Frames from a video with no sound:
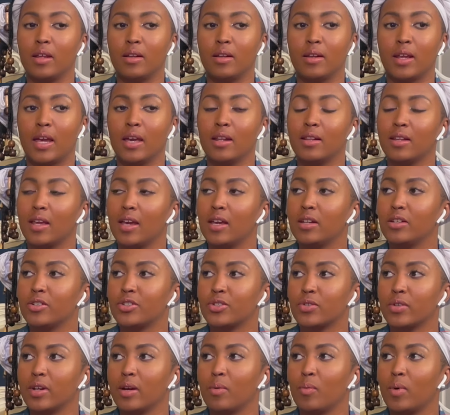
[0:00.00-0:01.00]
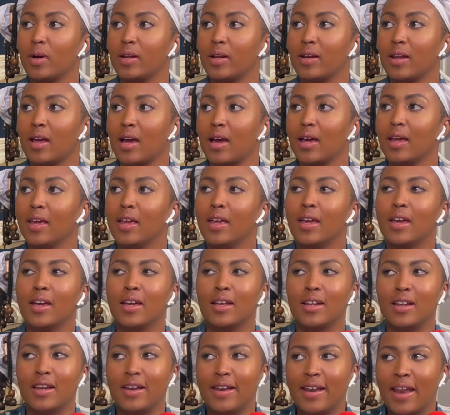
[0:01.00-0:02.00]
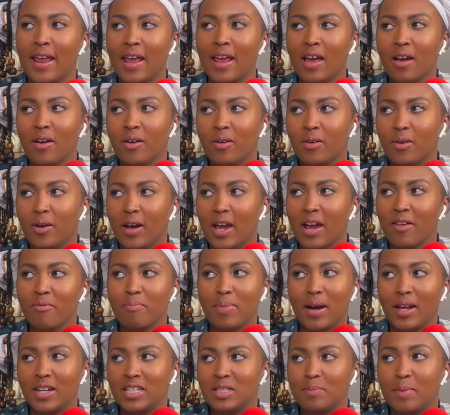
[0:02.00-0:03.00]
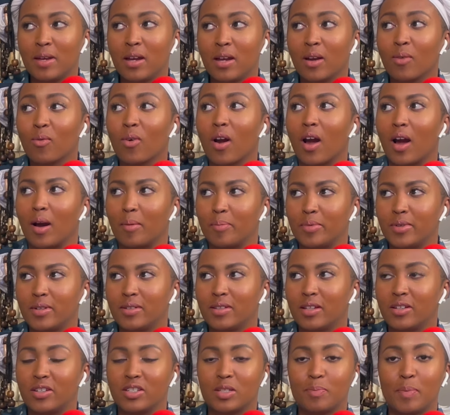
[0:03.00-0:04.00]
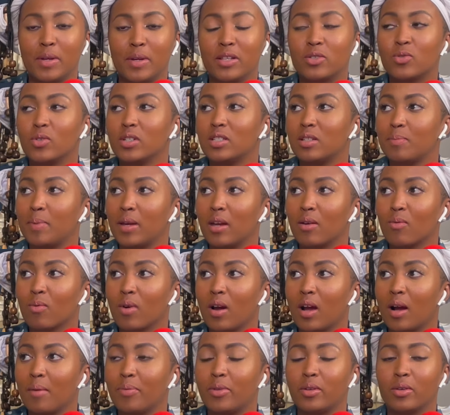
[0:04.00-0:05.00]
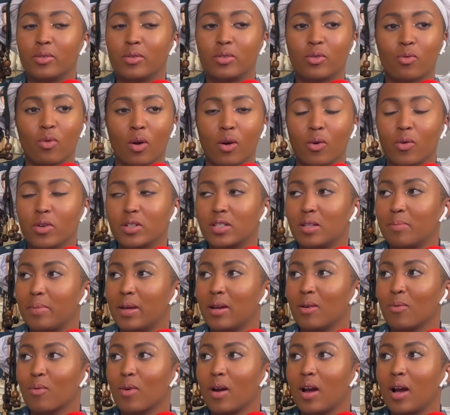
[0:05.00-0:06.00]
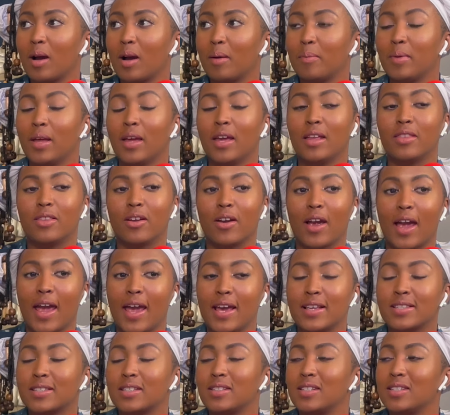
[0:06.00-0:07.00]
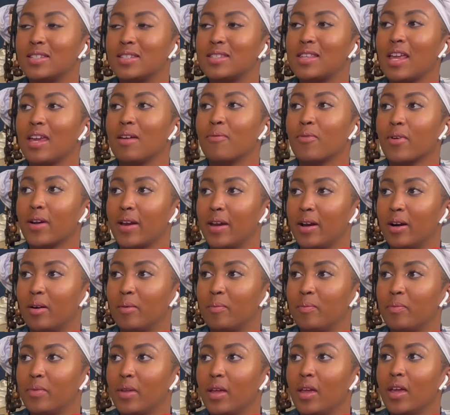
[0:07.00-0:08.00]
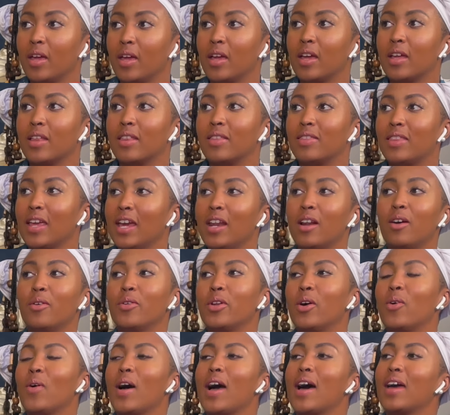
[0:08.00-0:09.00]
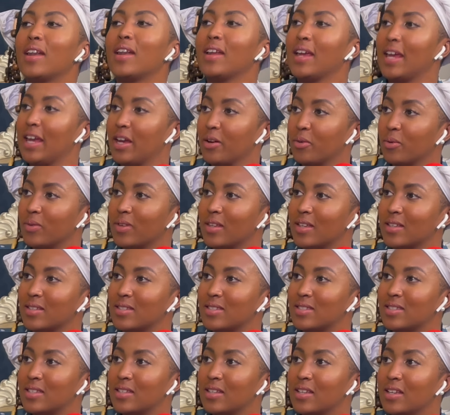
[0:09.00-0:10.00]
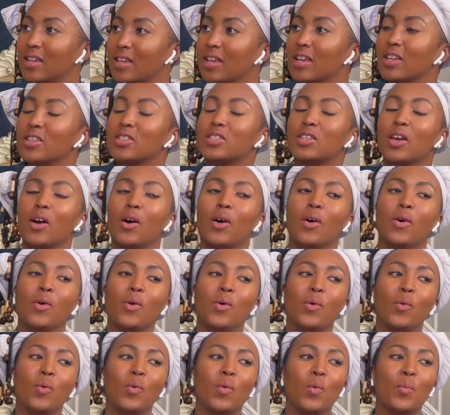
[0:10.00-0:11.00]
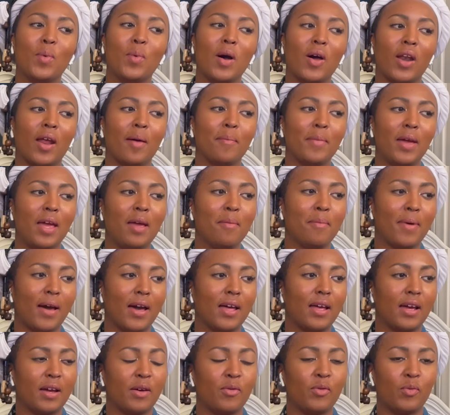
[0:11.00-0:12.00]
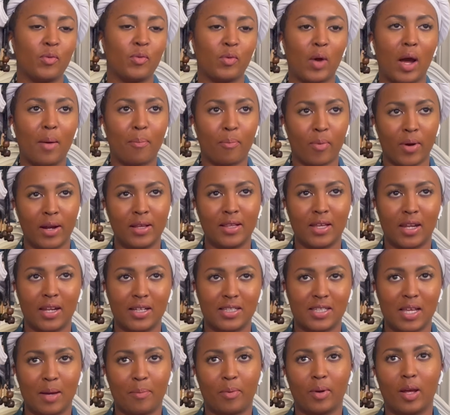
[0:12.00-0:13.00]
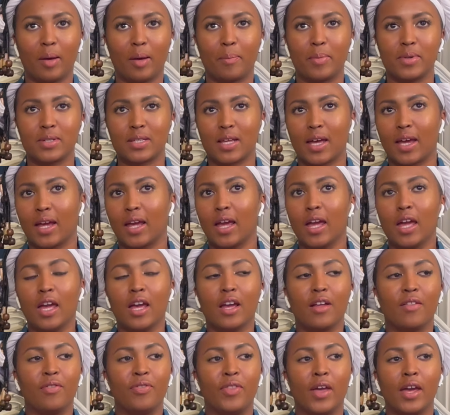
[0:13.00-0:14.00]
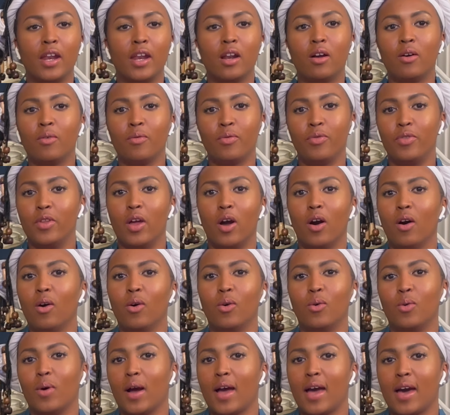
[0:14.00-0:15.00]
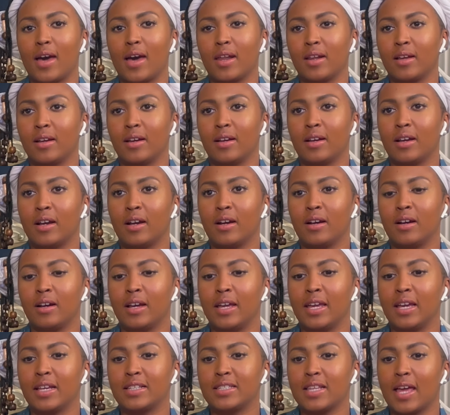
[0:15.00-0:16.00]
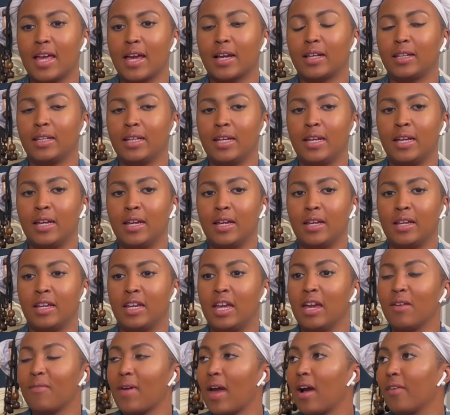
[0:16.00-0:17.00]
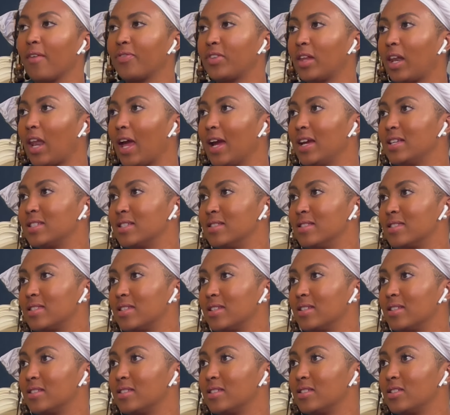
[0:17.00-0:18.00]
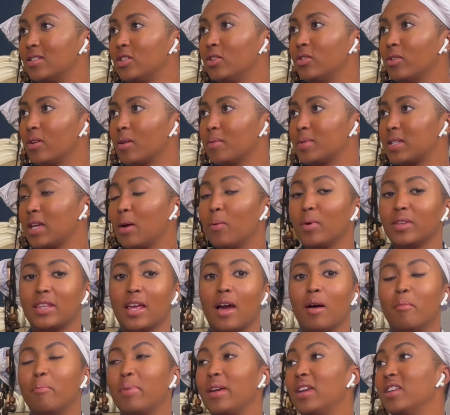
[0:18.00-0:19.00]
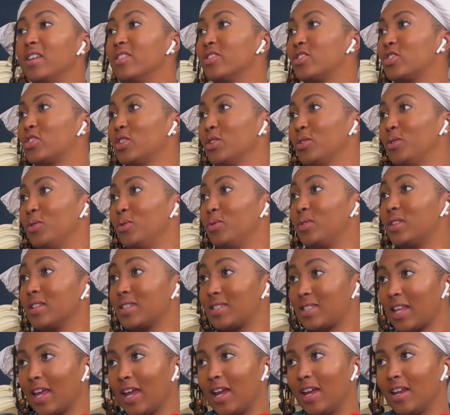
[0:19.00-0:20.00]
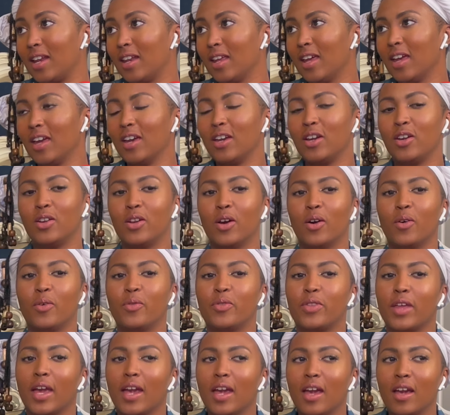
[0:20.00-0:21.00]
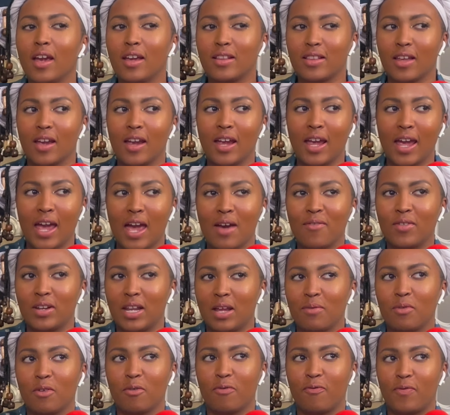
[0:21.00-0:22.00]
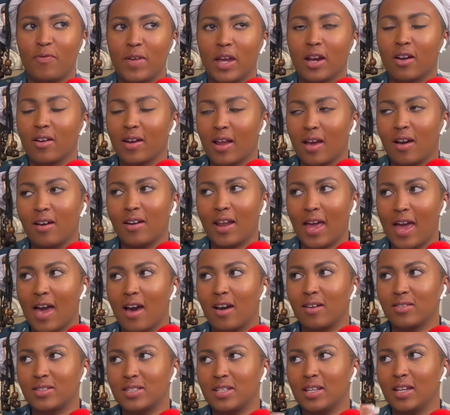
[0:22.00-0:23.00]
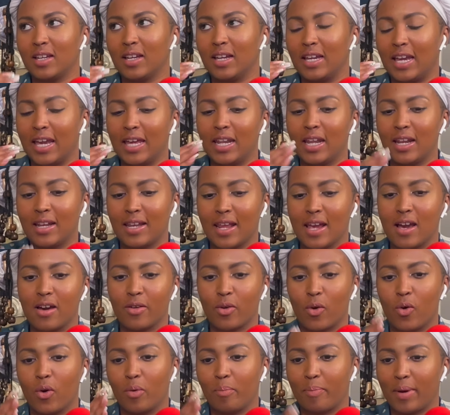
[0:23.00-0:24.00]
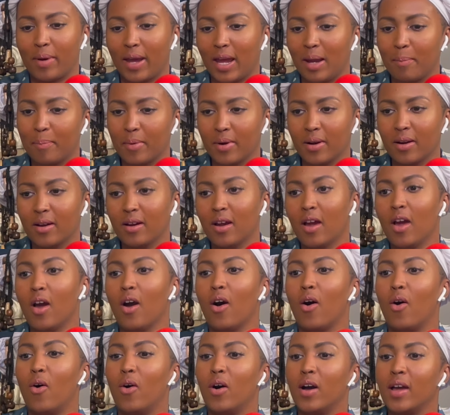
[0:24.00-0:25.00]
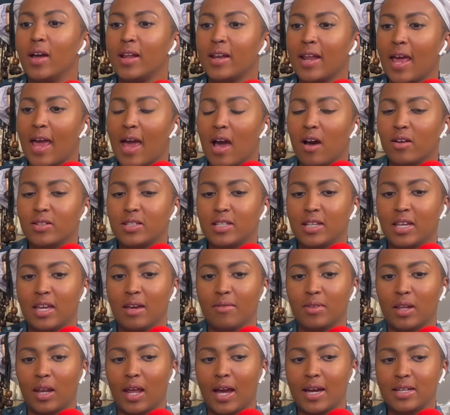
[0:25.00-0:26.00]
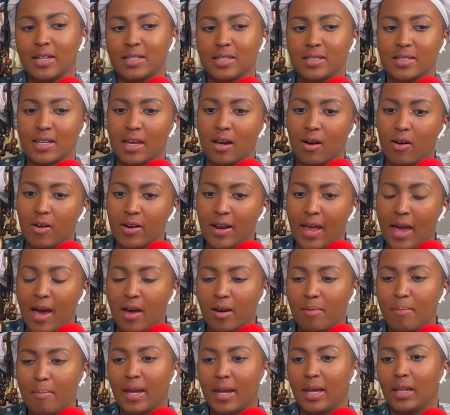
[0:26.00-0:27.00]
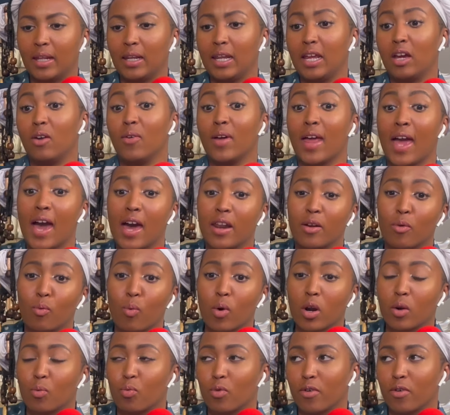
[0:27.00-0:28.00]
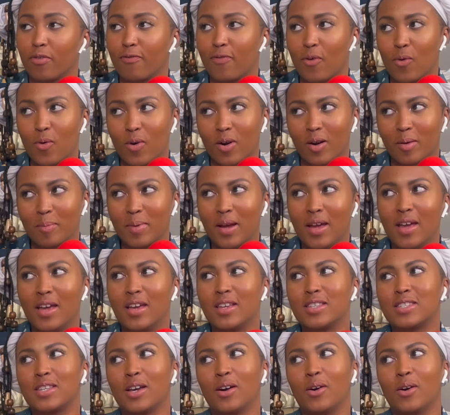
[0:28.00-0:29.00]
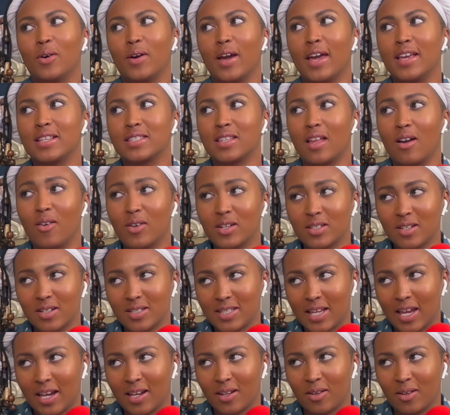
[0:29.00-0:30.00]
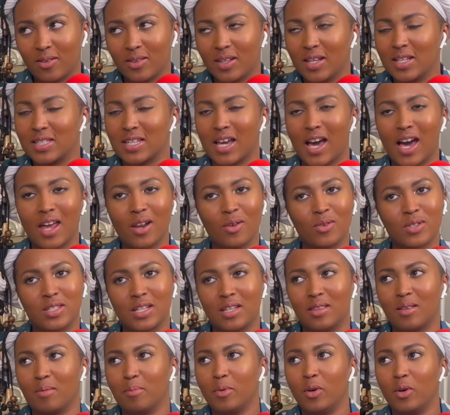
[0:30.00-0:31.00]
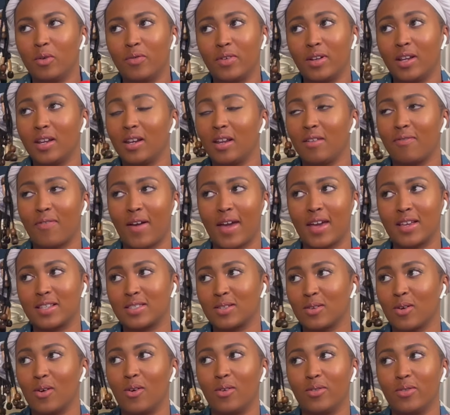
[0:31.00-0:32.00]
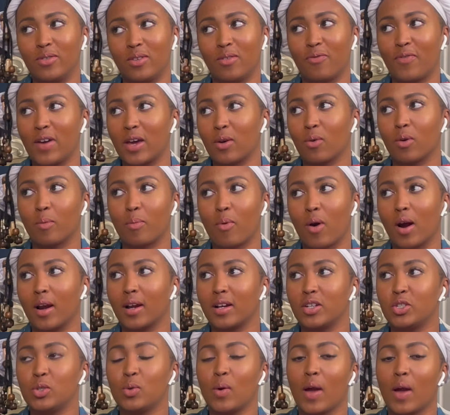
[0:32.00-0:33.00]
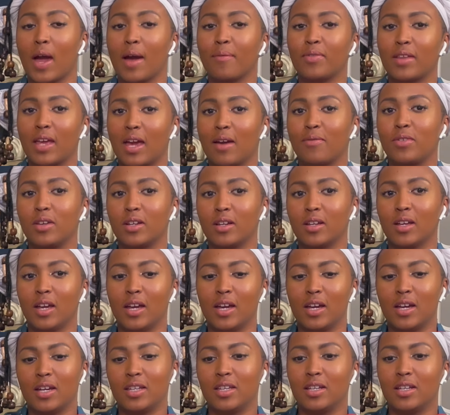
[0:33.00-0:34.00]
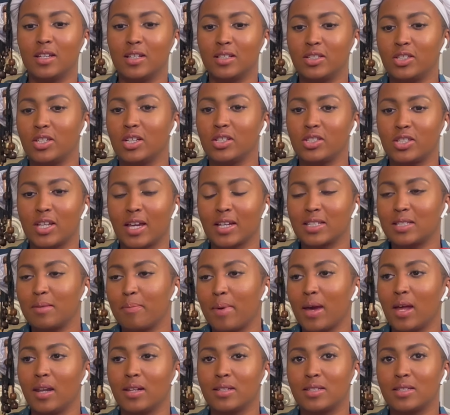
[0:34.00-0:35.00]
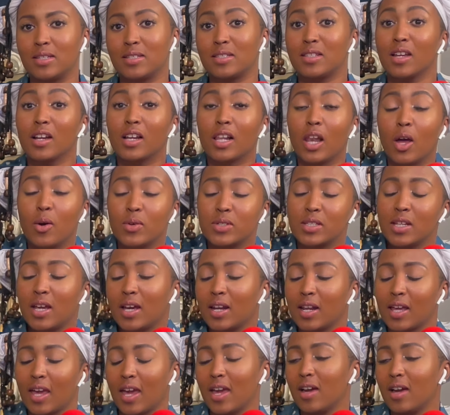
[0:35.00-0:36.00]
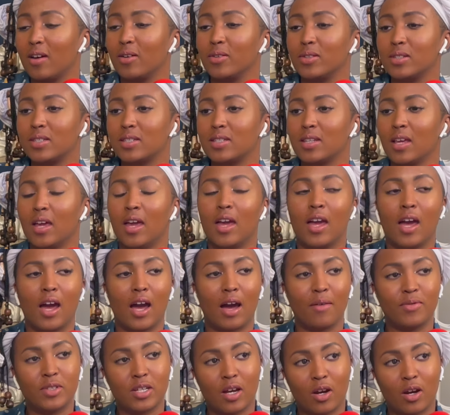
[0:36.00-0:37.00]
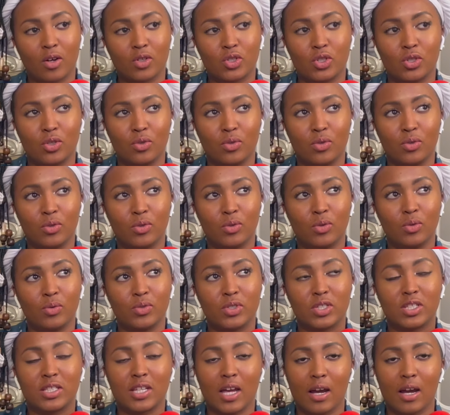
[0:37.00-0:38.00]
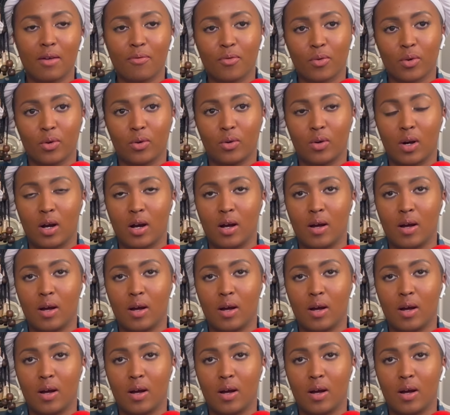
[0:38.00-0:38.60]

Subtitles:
get in the industry and whatnot. Now everybody's being robbed. The dispensaries are being robbed. The growers are being robbed. They're asking the state for help. They don't know how to handle this. So what I mean by, I bring that example up is like, they don't know how to exactly give out the licenses, you know what I'm saying, without being sued, the state. They haven't even figured out how to get it down on paper on how to give the license out, on how to it legal and how to work reform. So as long as they're taking on this, I don't see them moving any faster on the federal part because you have to have your checks and balances. They're closing out accounts. I've talked to several